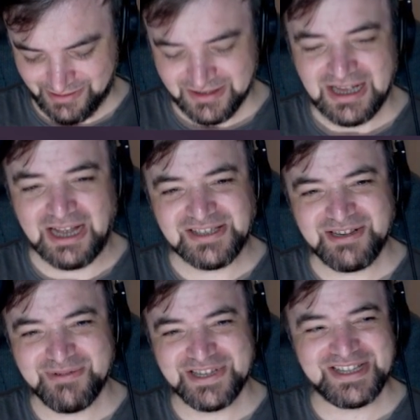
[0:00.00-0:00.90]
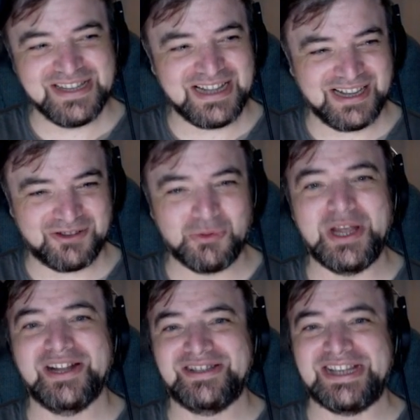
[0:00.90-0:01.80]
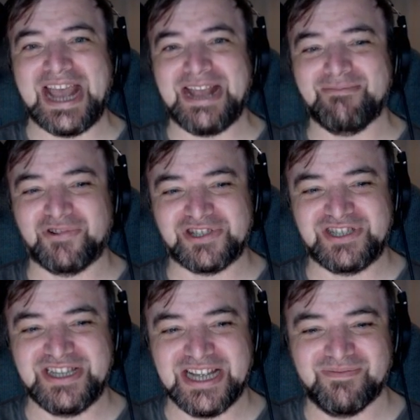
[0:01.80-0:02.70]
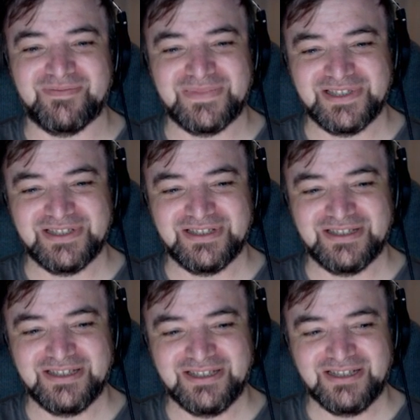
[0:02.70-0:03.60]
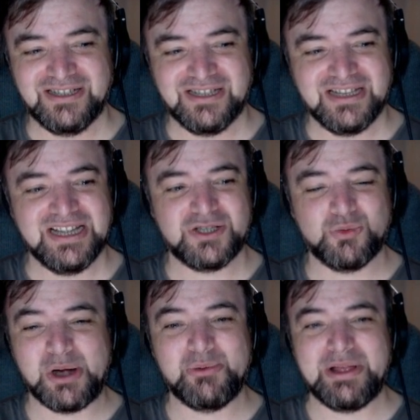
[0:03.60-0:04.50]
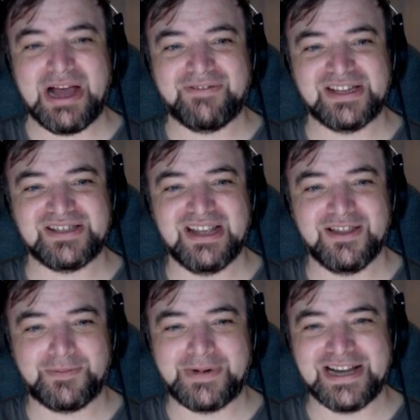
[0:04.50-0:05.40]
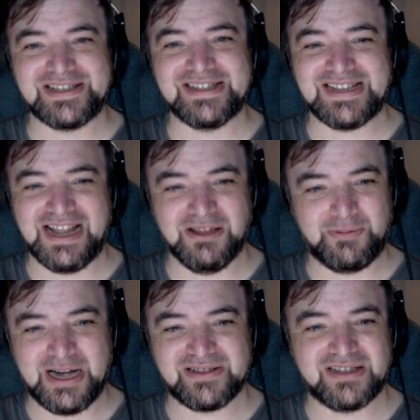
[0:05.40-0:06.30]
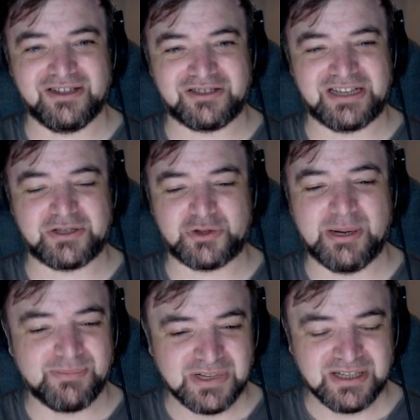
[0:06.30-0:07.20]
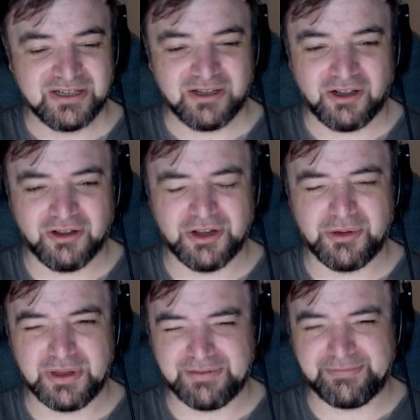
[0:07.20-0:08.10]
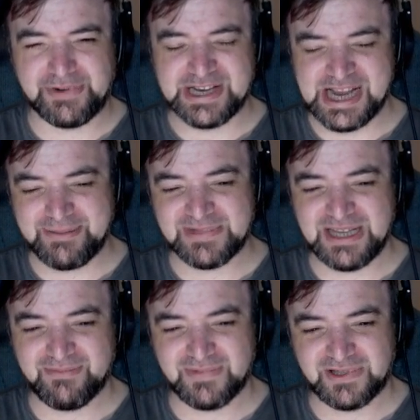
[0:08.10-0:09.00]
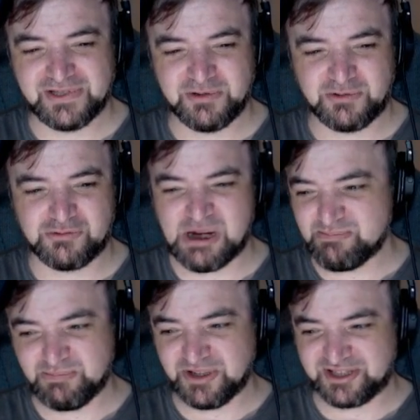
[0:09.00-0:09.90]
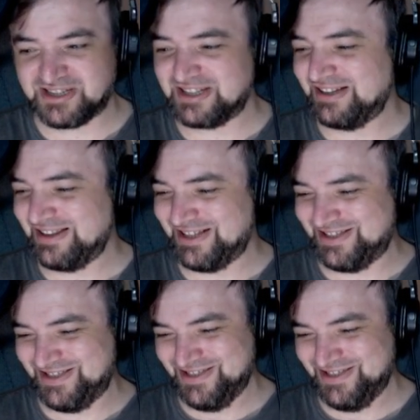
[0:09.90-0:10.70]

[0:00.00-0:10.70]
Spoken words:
Has anybody seen that weird game on Steam? It's one where you have to say the president, and the president looks like Trump, although they've renamed him to Grump or something like that.